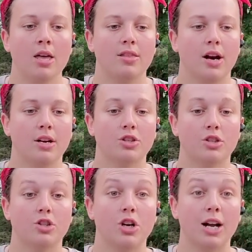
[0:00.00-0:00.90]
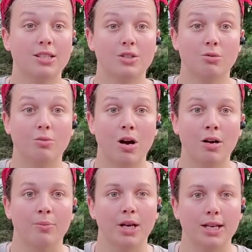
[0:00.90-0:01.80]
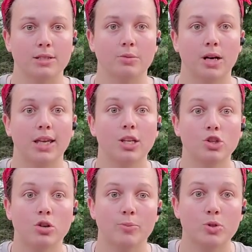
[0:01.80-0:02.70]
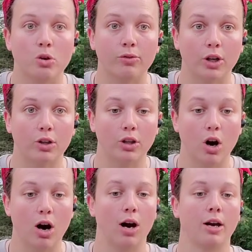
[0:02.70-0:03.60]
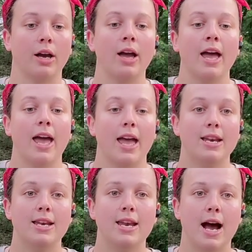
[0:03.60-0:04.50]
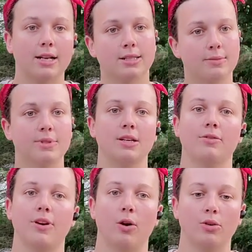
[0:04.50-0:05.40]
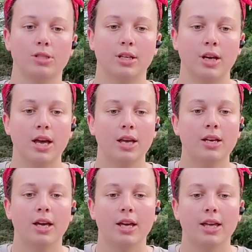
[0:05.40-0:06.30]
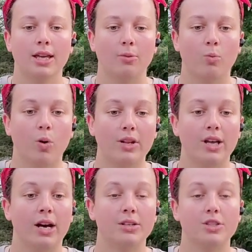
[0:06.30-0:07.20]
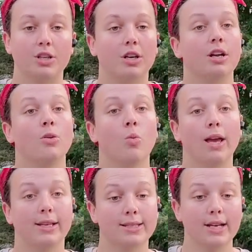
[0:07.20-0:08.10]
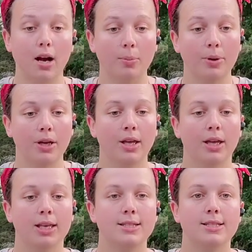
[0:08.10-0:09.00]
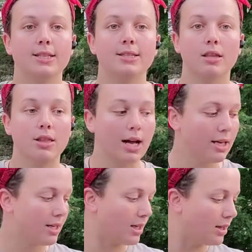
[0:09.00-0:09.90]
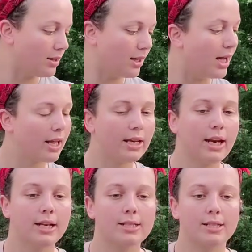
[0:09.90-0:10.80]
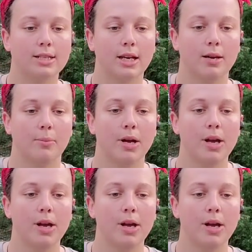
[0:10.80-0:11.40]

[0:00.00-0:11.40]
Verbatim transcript: The hunter tries to run, but guess what? He trips over a log and knocks himself out. When the hunter wakes up, he sees the lion lying next to him